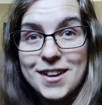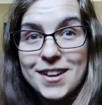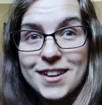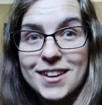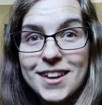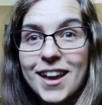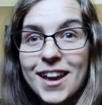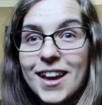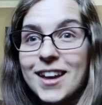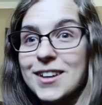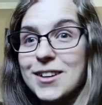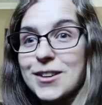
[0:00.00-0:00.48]

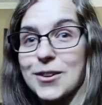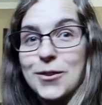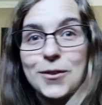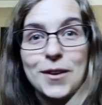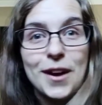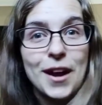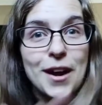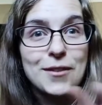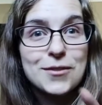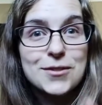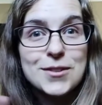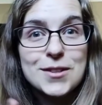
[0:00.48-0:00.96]
Okay, you don't
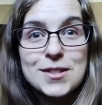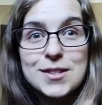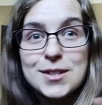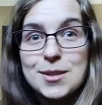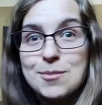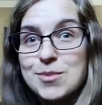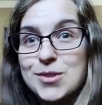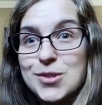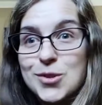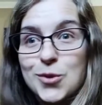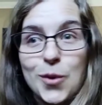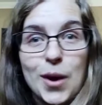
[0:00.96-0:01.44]
have to
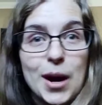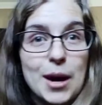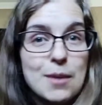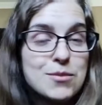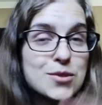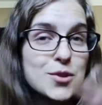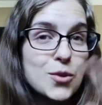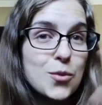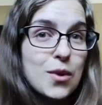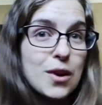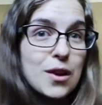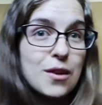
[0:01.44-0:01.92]
subscribe
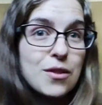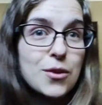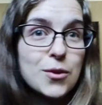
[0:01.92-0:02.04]
to one of